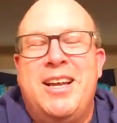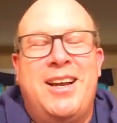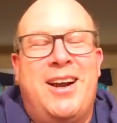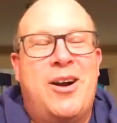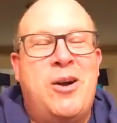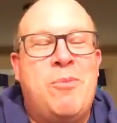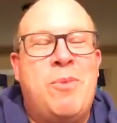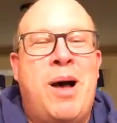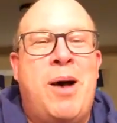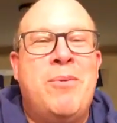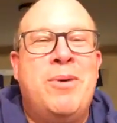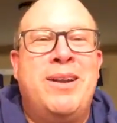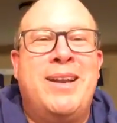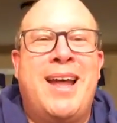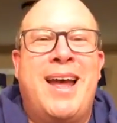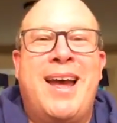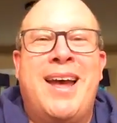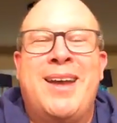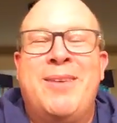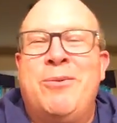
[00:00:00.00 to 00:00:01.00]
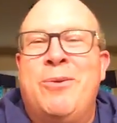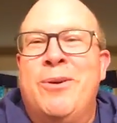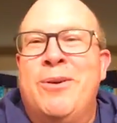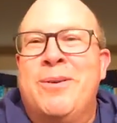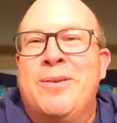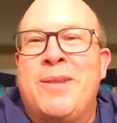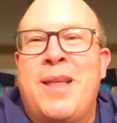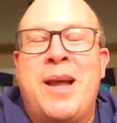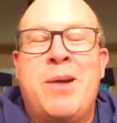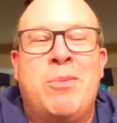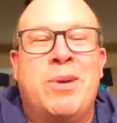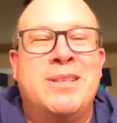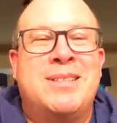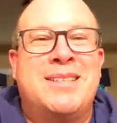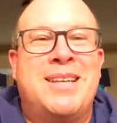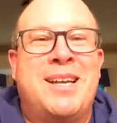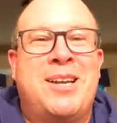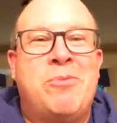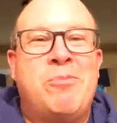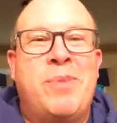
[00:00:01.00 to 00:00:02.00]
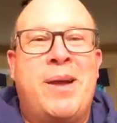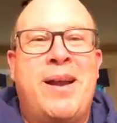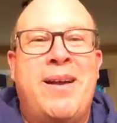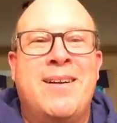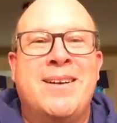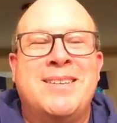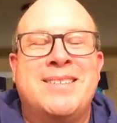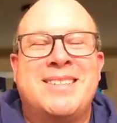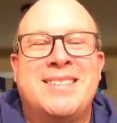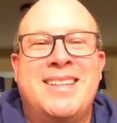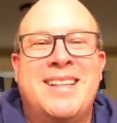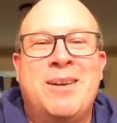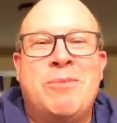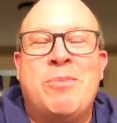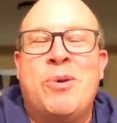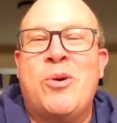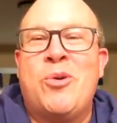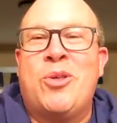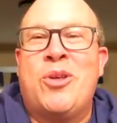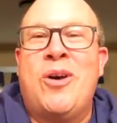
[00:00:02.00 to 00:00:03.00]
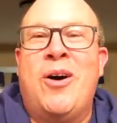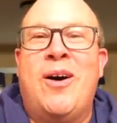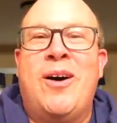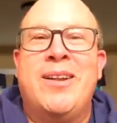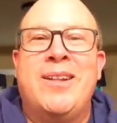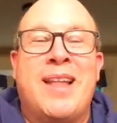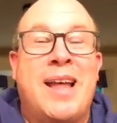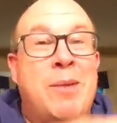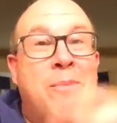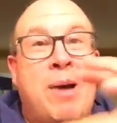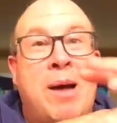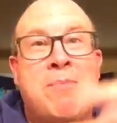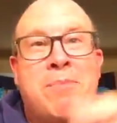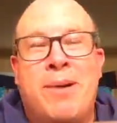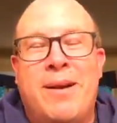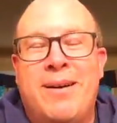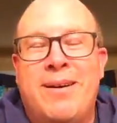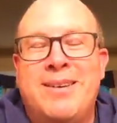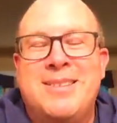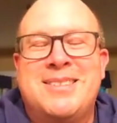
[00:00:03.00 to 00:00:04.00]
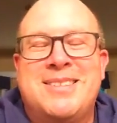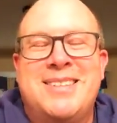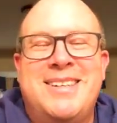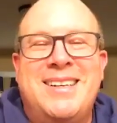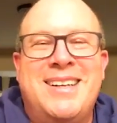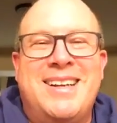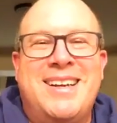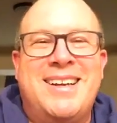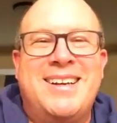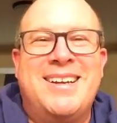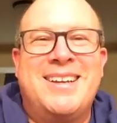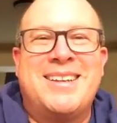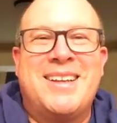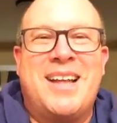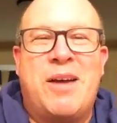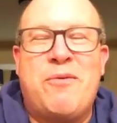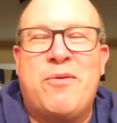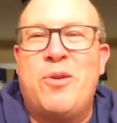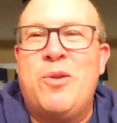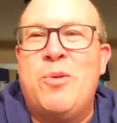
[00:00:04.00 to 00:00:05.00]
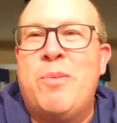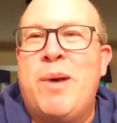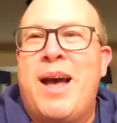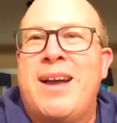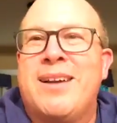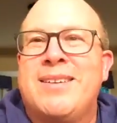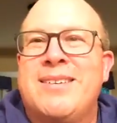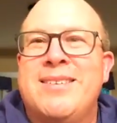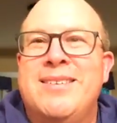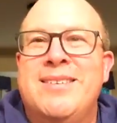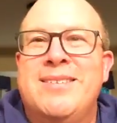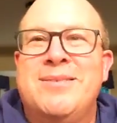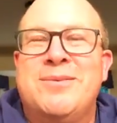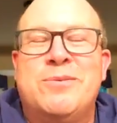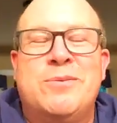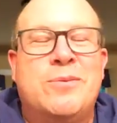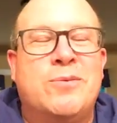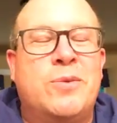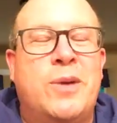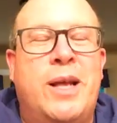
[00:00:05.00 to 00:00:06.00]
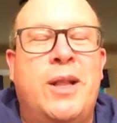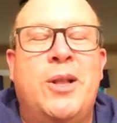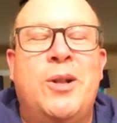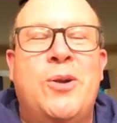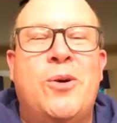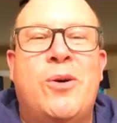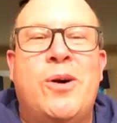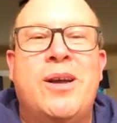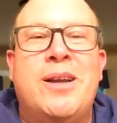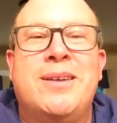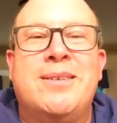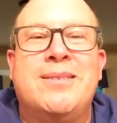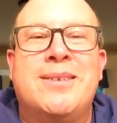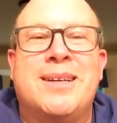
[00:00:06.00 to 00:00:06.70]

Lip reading: Her mom and dad were like my second parents. They're both gone like my parents, and I flew back to Illinois